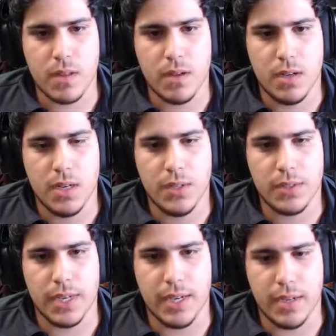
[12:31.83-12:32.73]

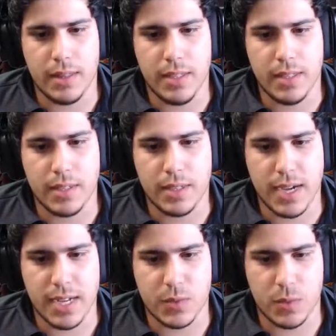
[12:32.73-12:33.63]
Okay, at least the
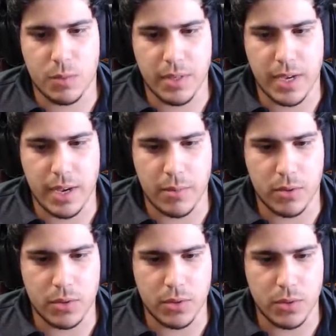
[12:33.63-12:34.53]
cats will be
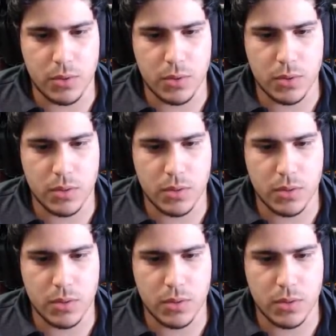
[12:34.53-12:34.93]
able to